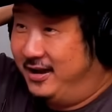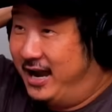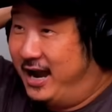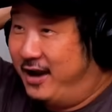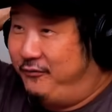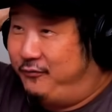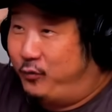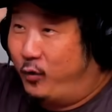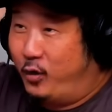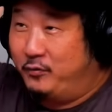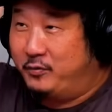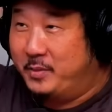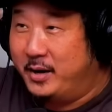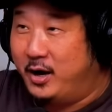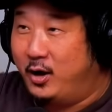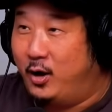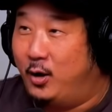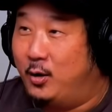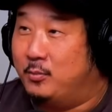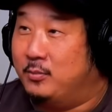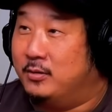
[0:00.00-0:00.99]
I have 4 of them at
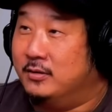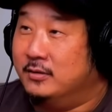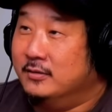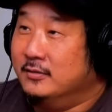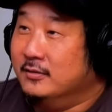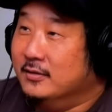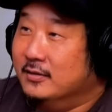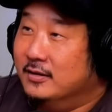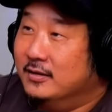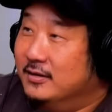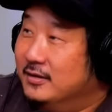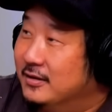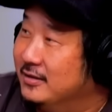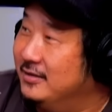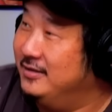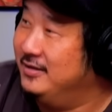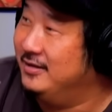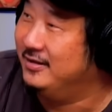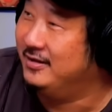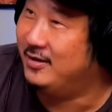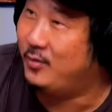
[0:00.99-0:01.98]
home.
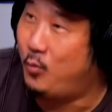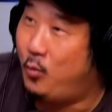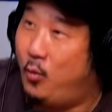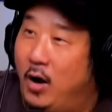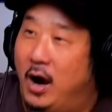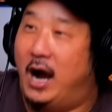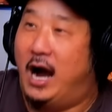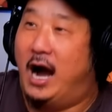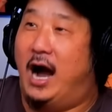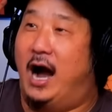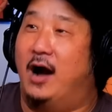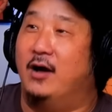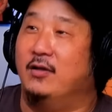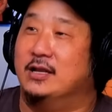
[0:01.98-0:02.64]
Yeah. Wow.